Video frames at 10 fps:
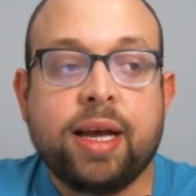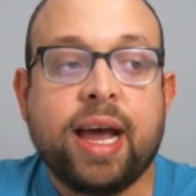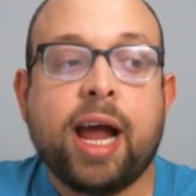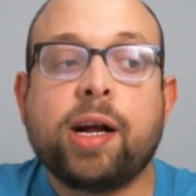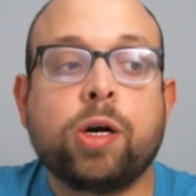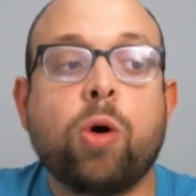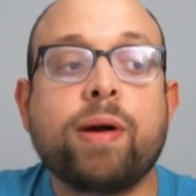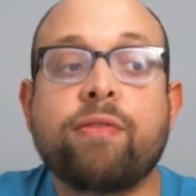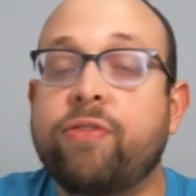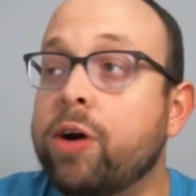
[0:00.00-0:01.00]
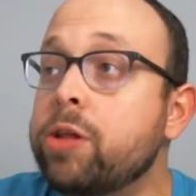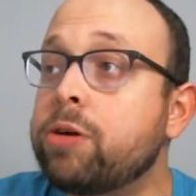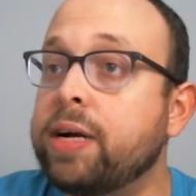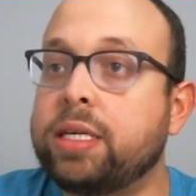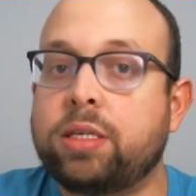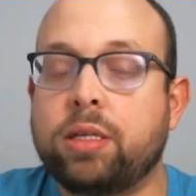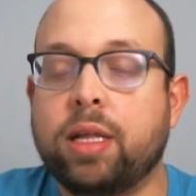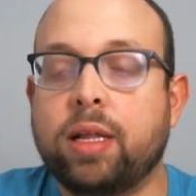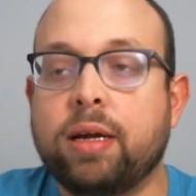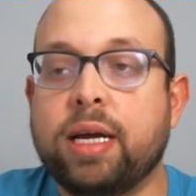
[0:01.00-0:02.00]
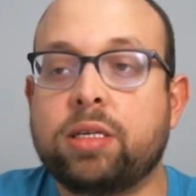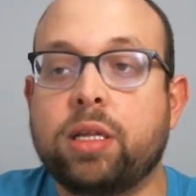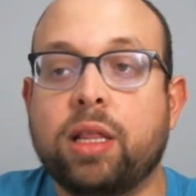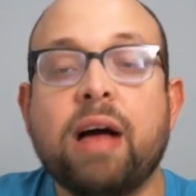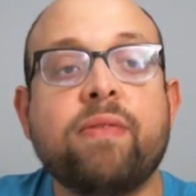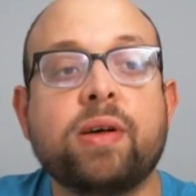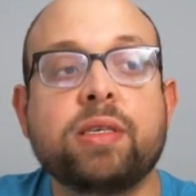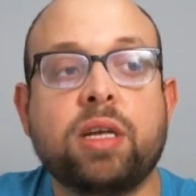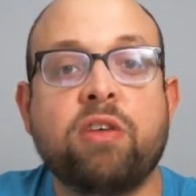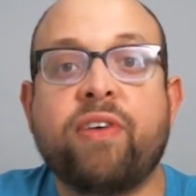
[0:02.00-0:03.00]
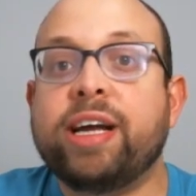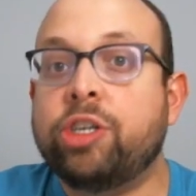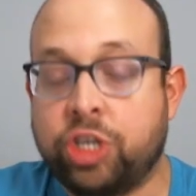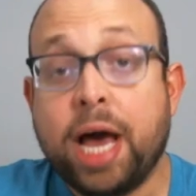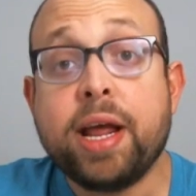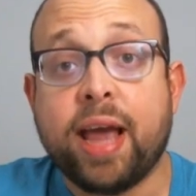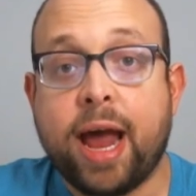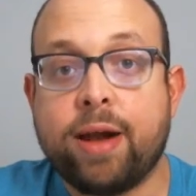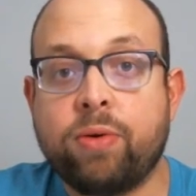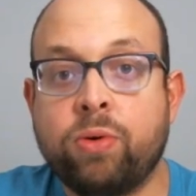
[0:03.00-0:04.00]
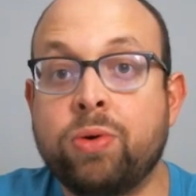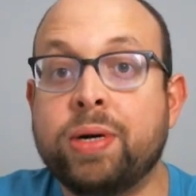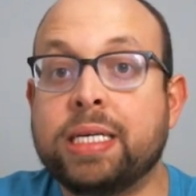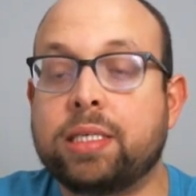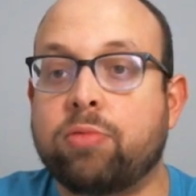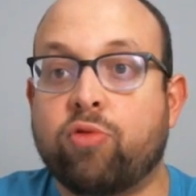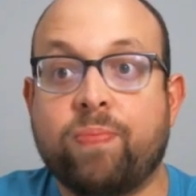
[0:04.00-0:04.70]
And going further into the levels, you fight Jet again, who is